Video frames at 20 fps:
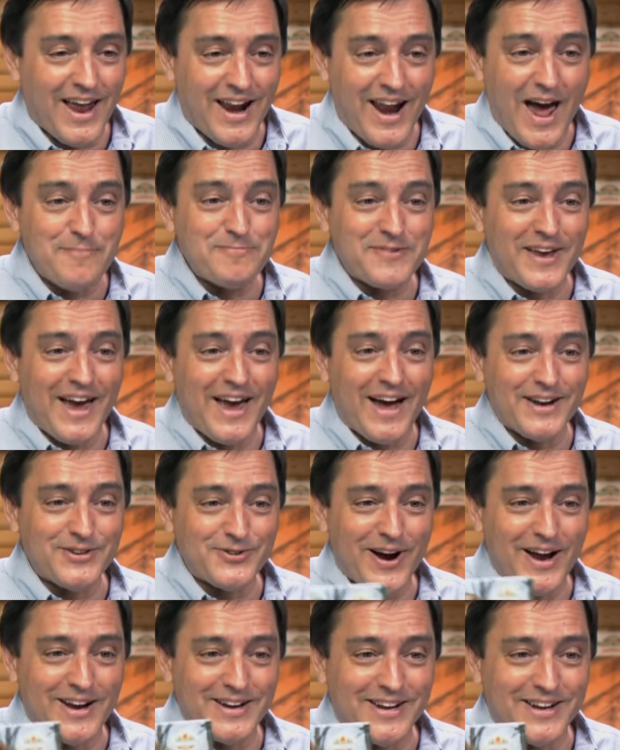And I'm the guy
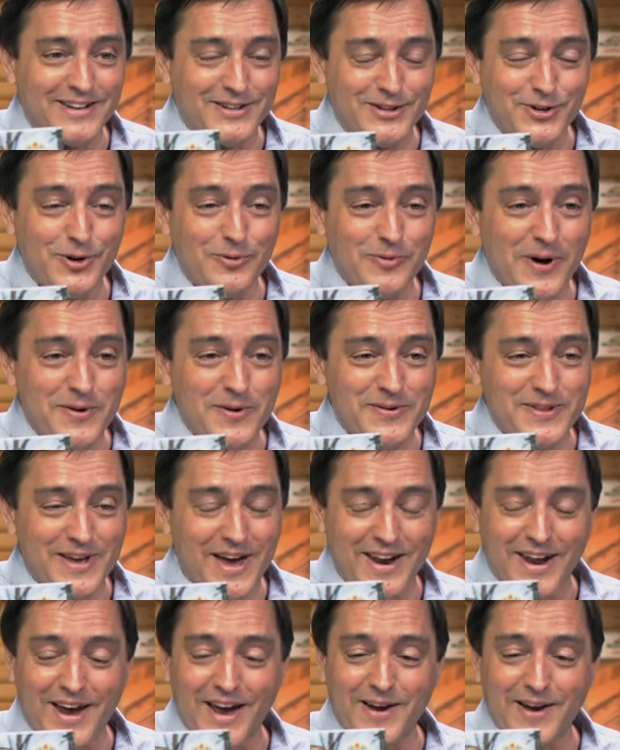trying to do away with
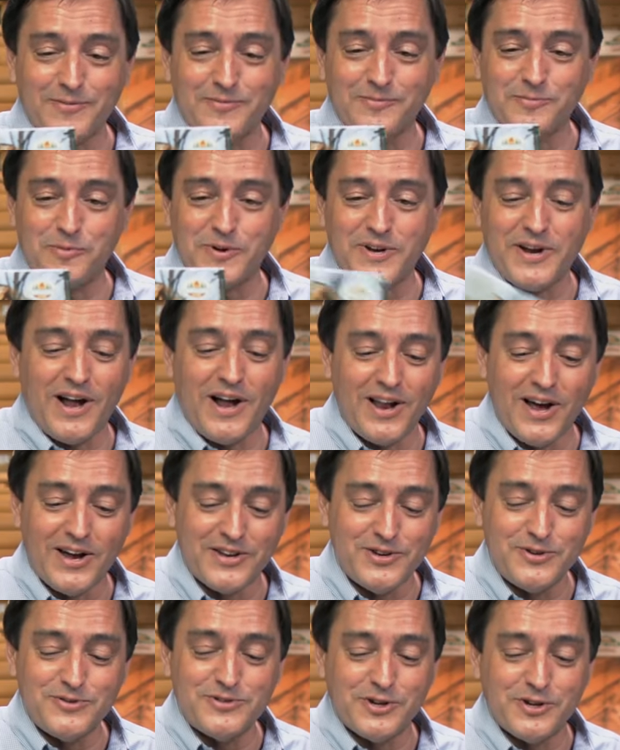that. Hey, put it all
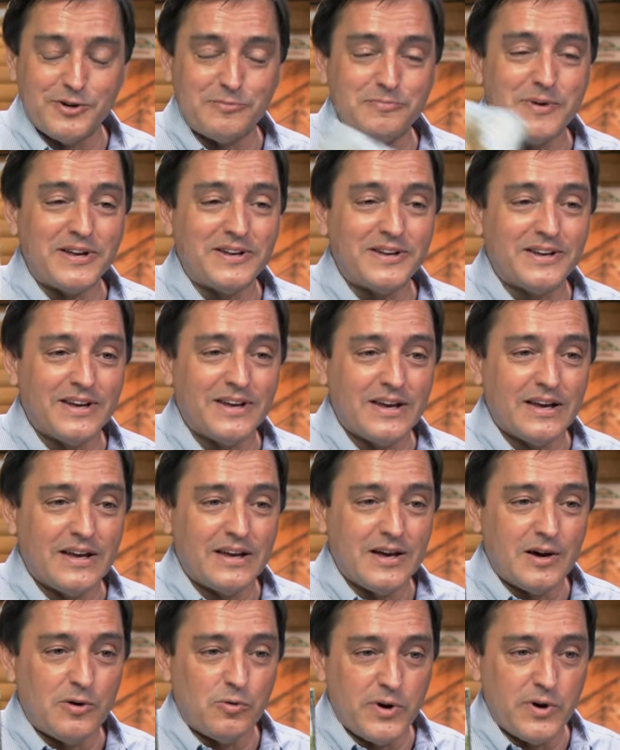on YouTube, but
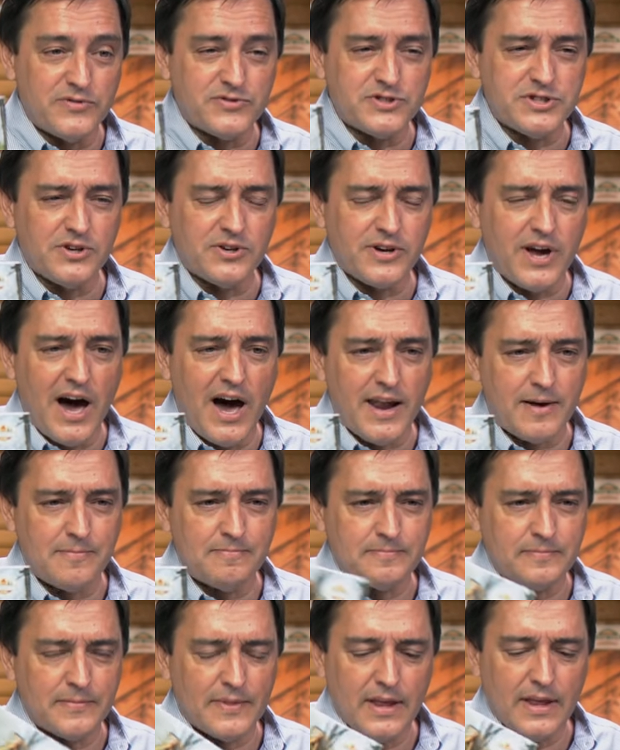we've still got
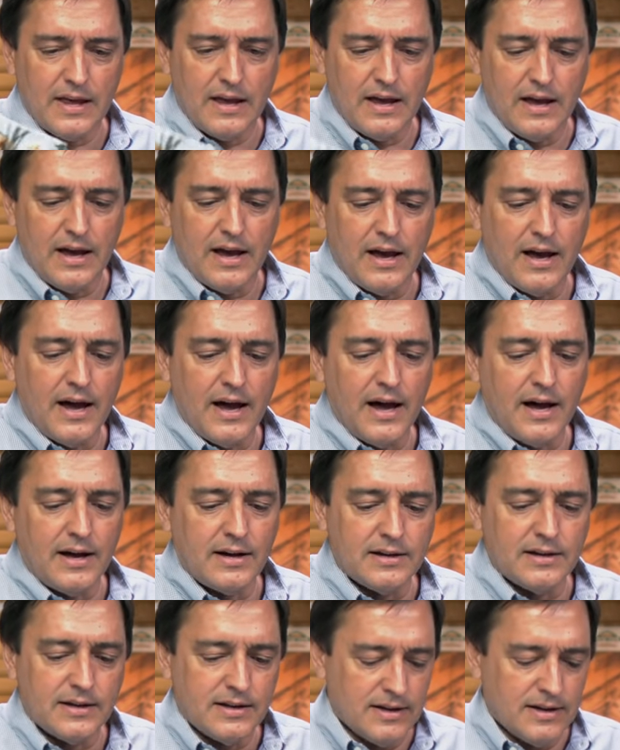them.
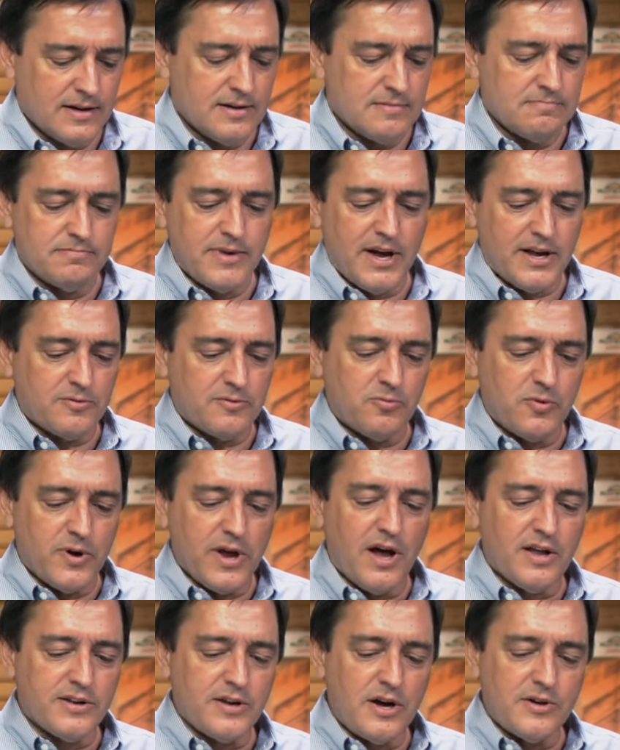Uh, but
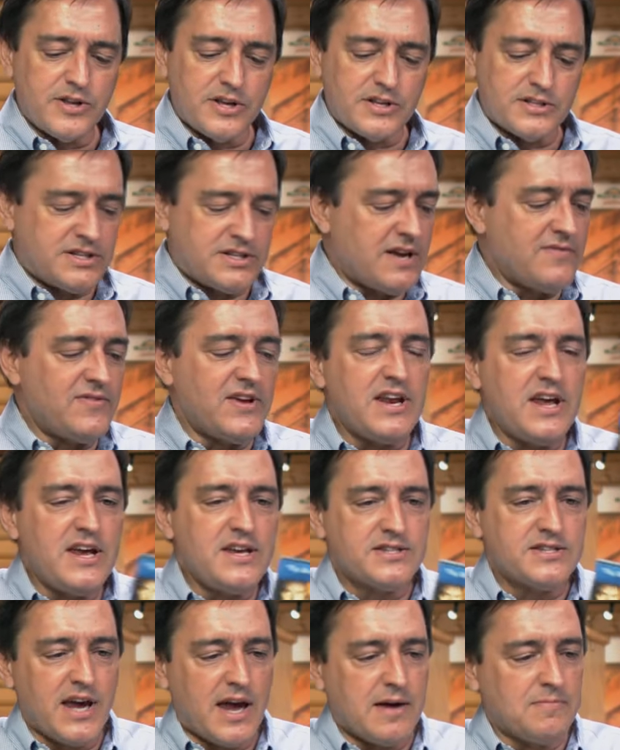we all know that D V
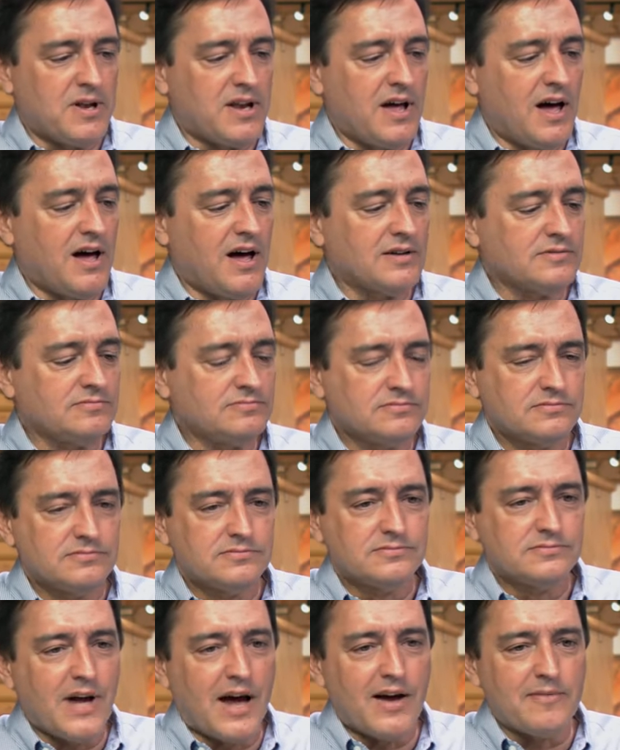Ds came along.
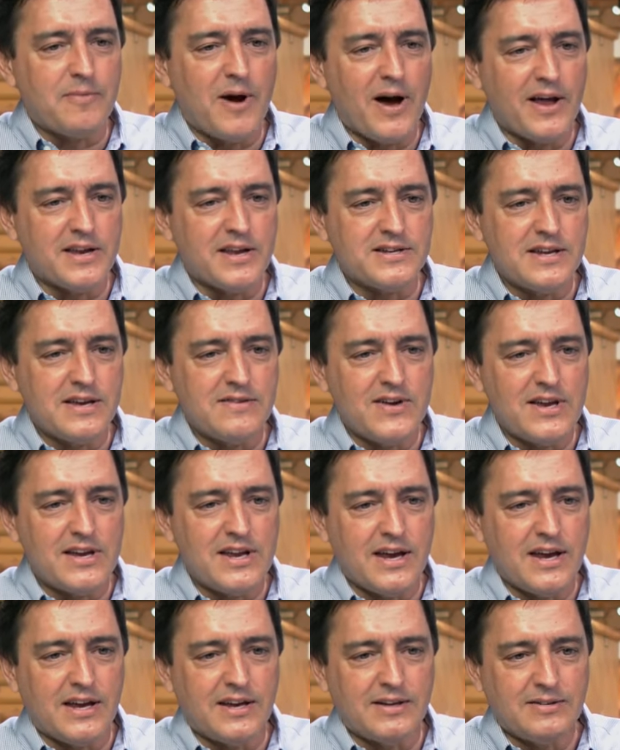I brought a D
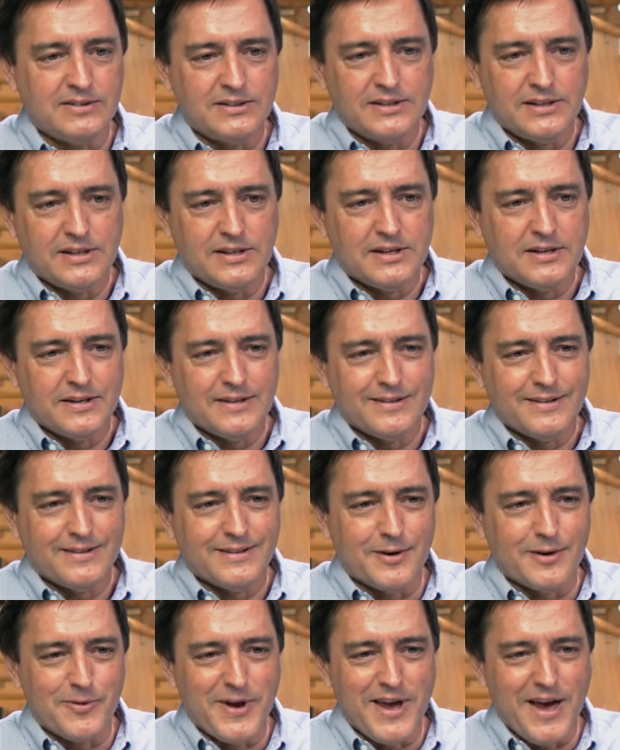V D
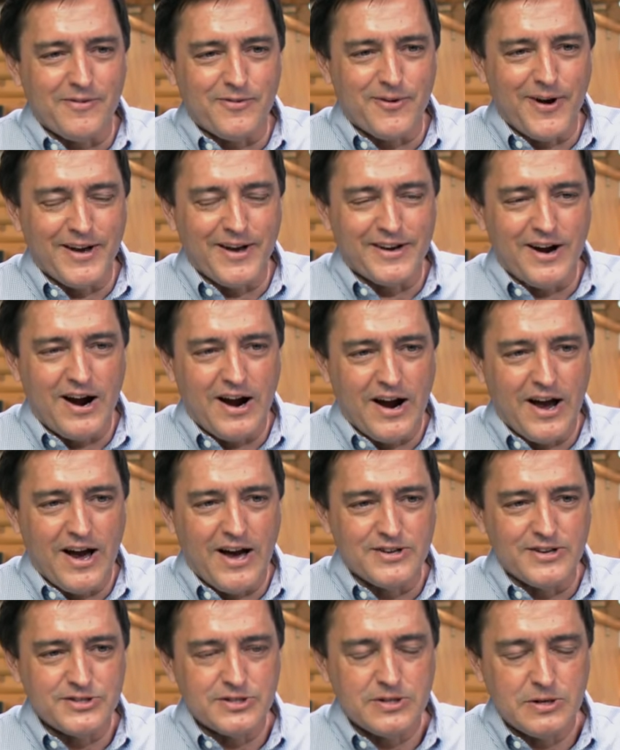that we have around our
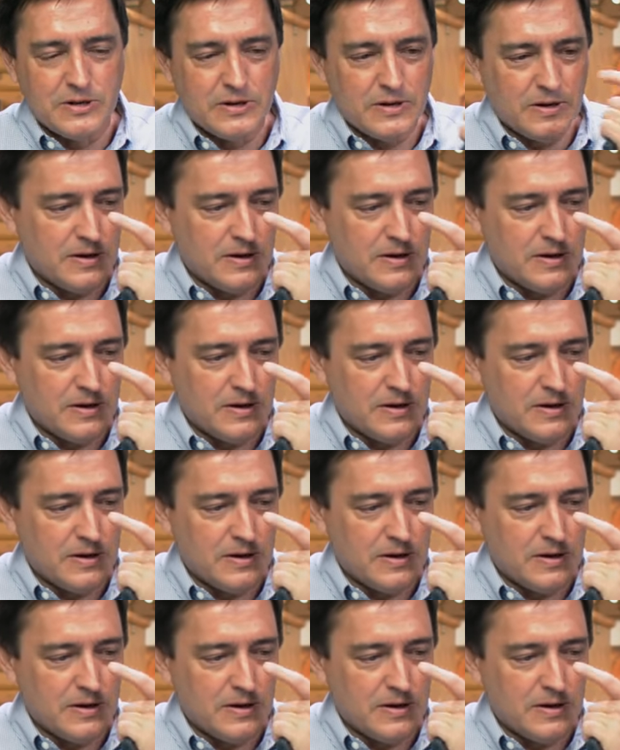house.